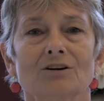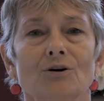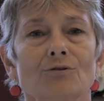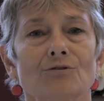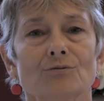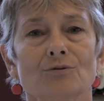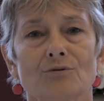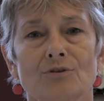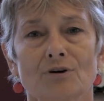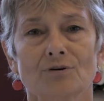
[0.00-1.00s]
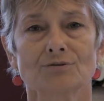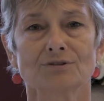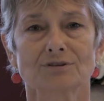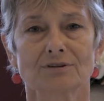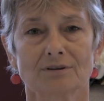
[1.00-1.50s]
go through
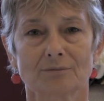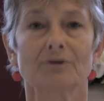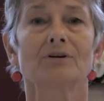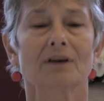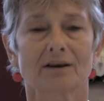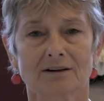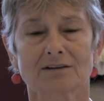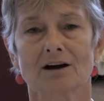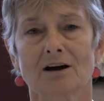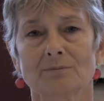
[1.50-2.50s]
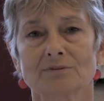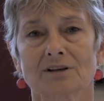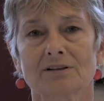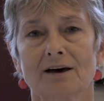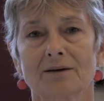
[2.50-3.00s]
those periodic
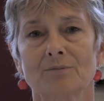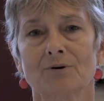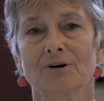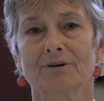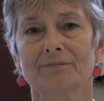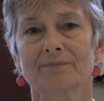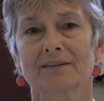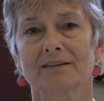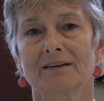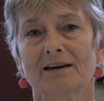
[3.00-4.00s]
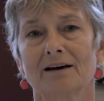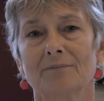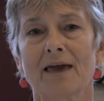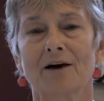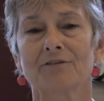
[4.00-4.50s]
times a lot more
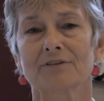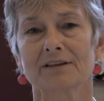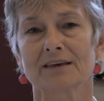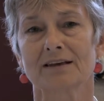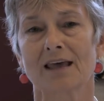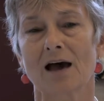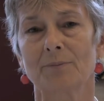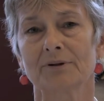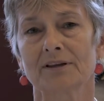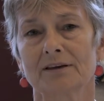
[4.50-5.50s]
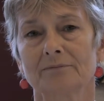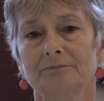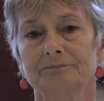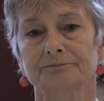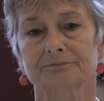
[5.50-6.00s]
healthily and happily.
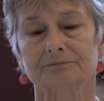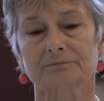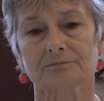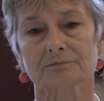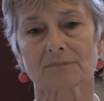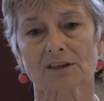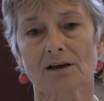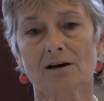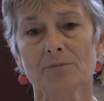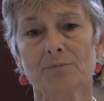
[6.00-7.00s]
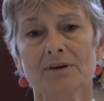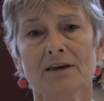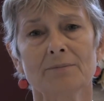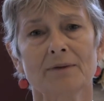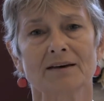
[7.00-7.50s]

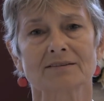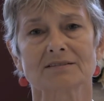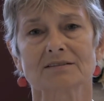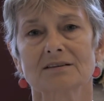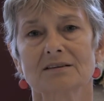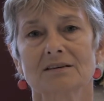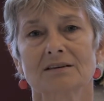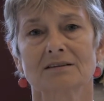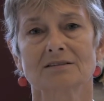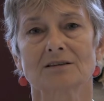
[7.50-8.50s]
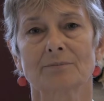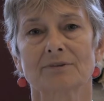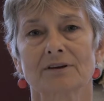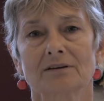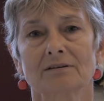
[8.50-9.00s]
PMS is
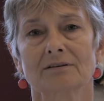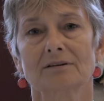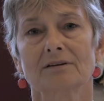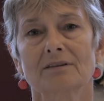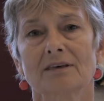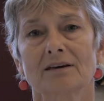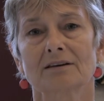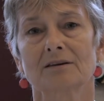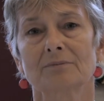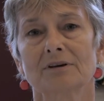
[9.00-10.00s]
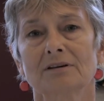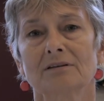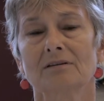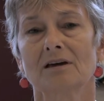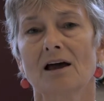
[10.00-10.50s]
something that can
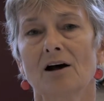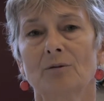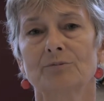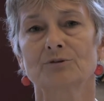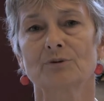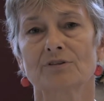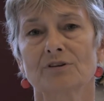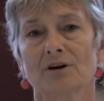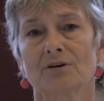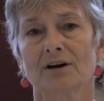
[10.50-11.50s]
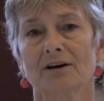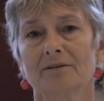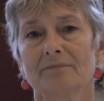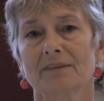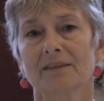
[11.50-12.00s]
be helped with
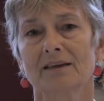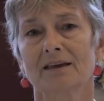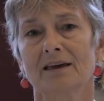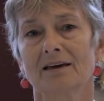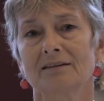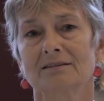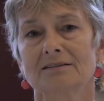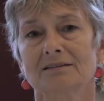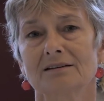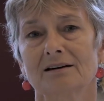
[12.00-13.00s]
yoga, and